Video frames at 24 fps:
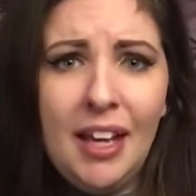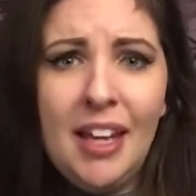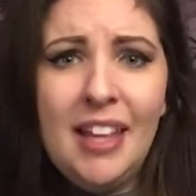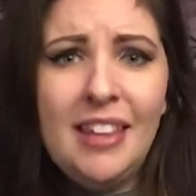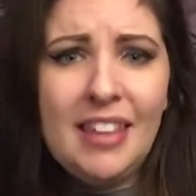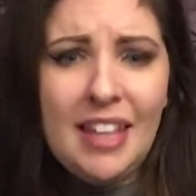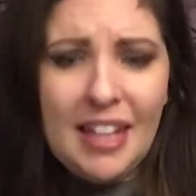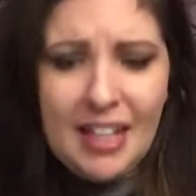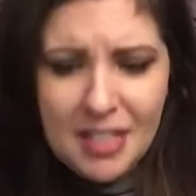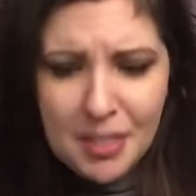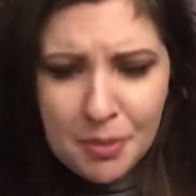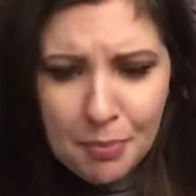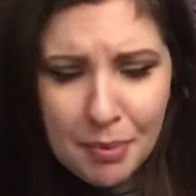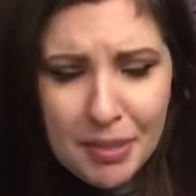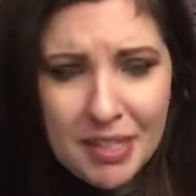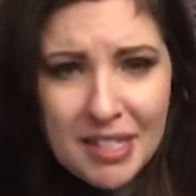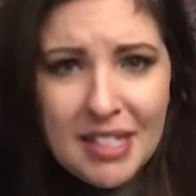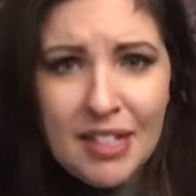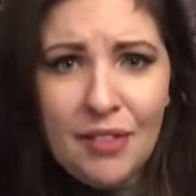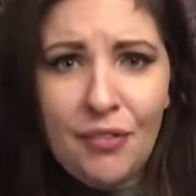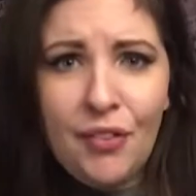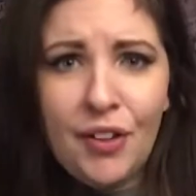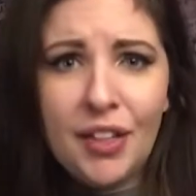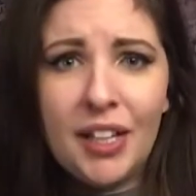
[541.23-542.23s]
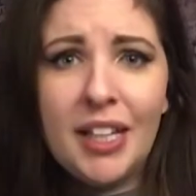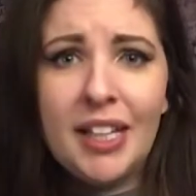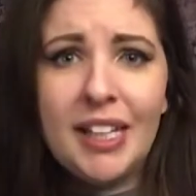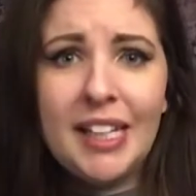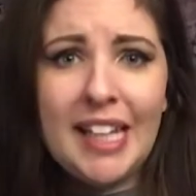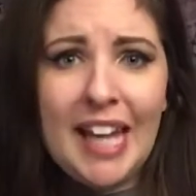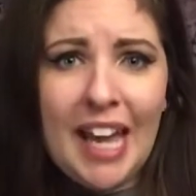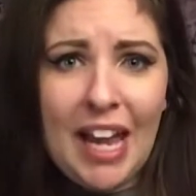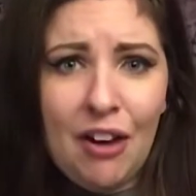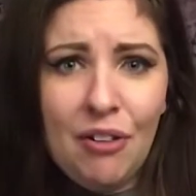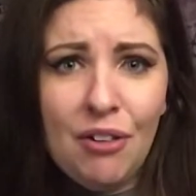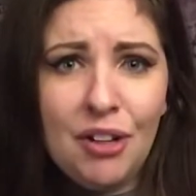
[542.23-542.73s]
that a specific
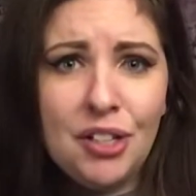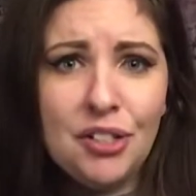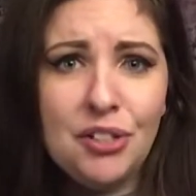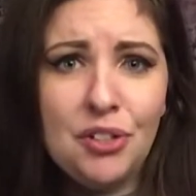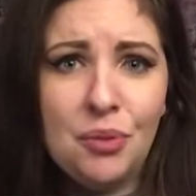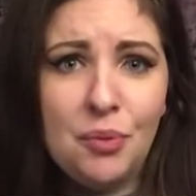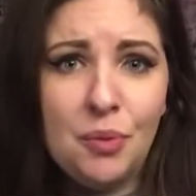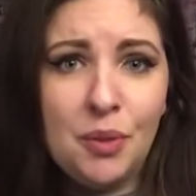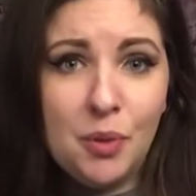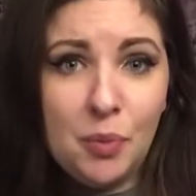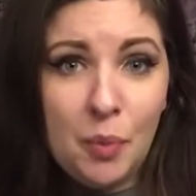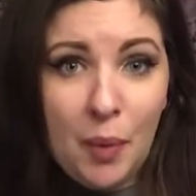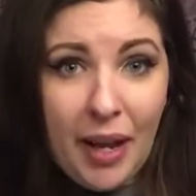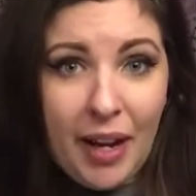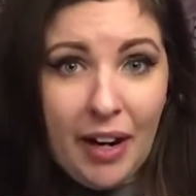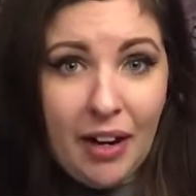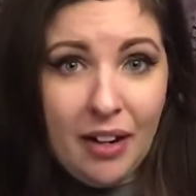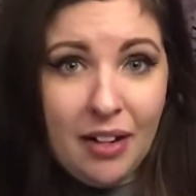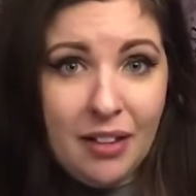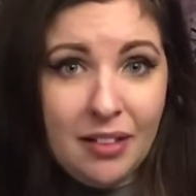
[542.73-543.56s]
character would wear.